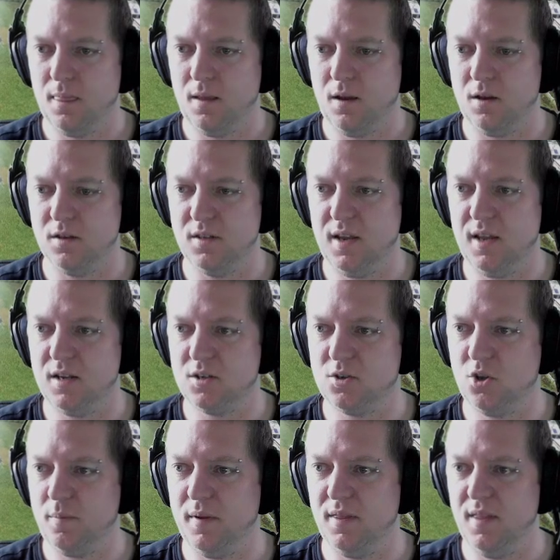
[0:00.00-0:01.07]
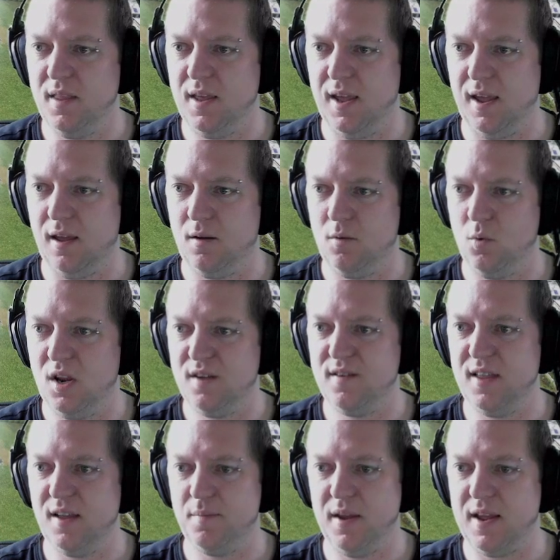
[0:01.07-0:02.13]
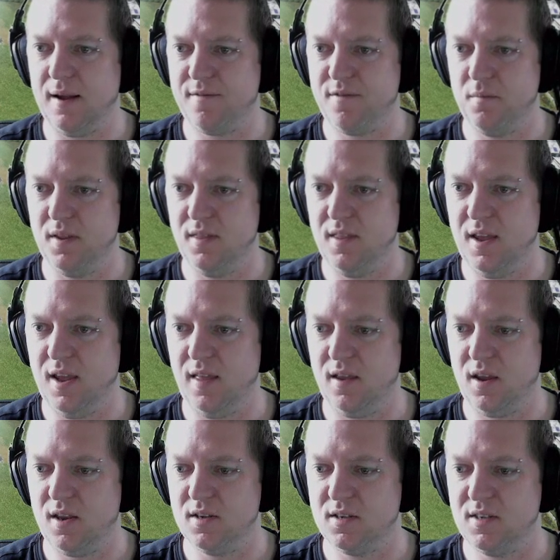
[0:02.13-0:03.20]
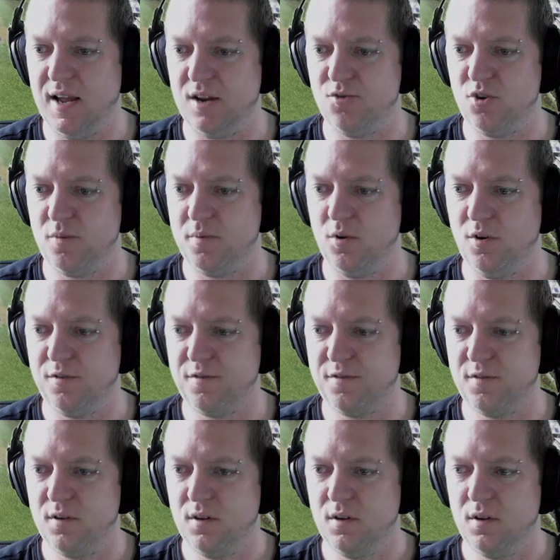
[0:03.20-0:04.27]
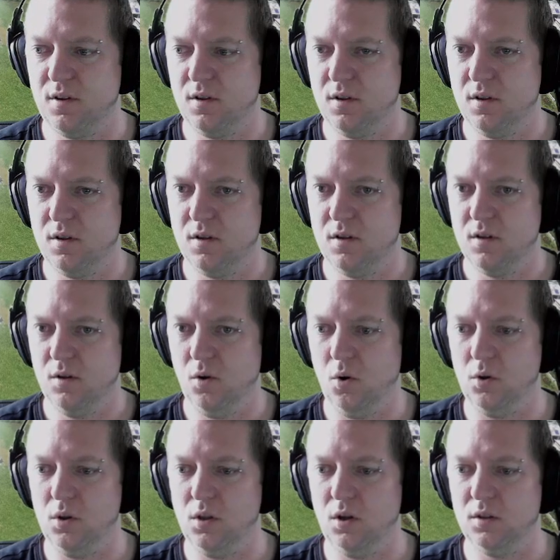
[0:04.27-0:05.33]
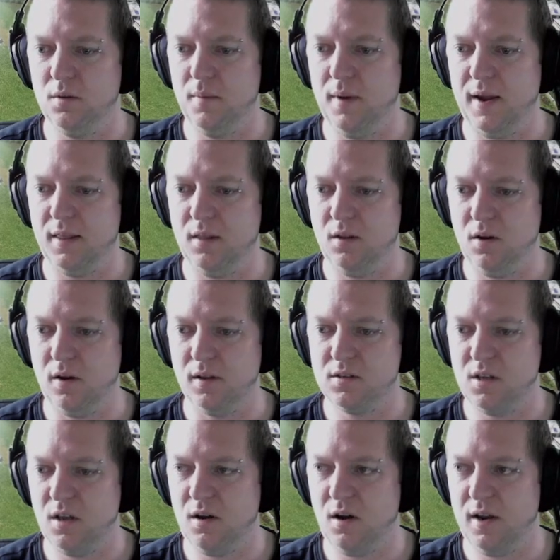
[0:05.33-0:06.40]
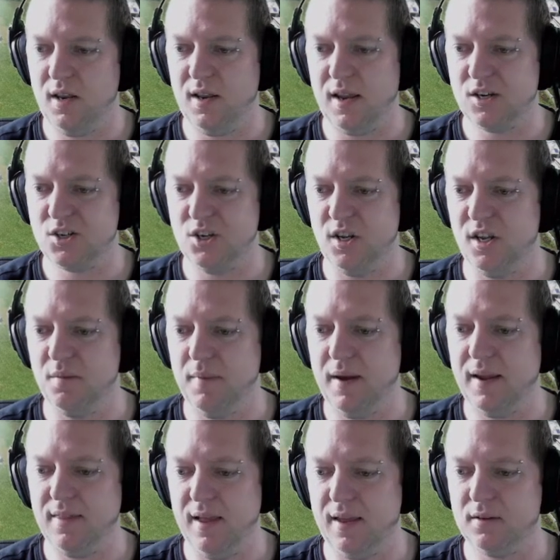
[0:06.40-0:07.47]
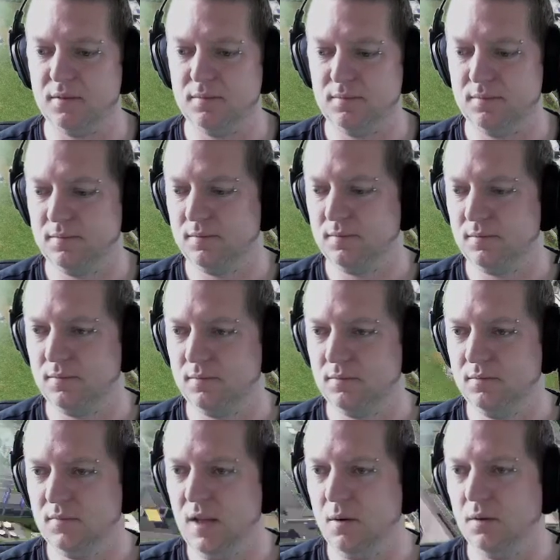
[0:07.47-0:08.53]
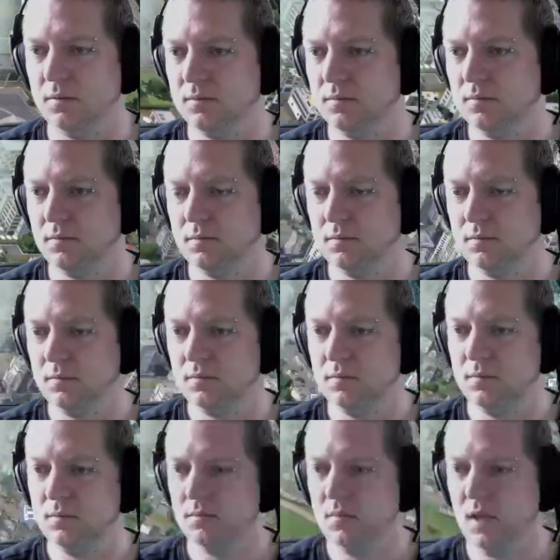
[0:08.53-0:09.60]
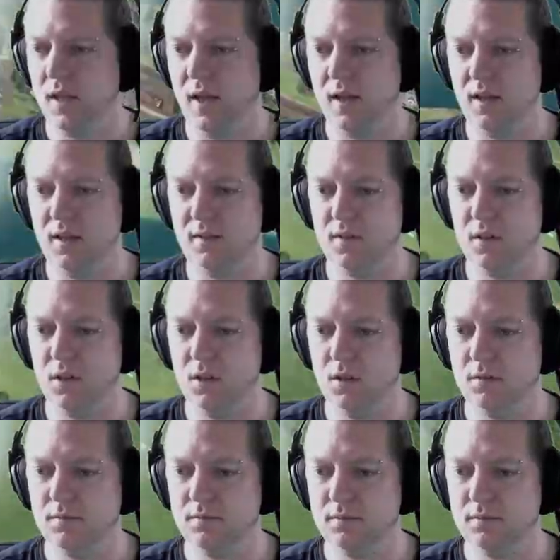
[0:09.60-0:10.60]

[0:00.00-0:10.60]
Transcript: Because they're going to stop in there. Whatever they pick up from in there, they're going to start dropping off all along the main line. So I didn't actually need to make that. Oh, there you go. You live and learn.